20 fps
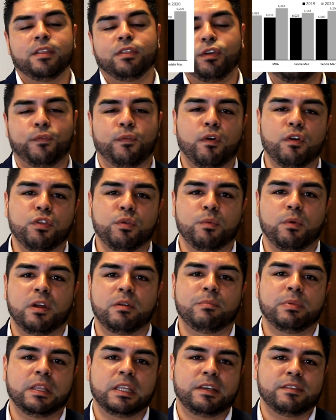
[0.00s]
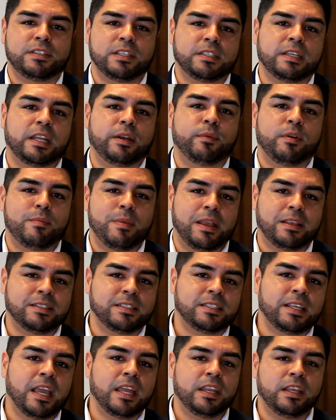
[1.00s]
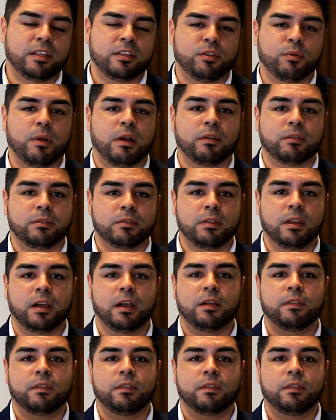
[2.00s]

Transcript: The fourth one believes it's going to remain steady throughout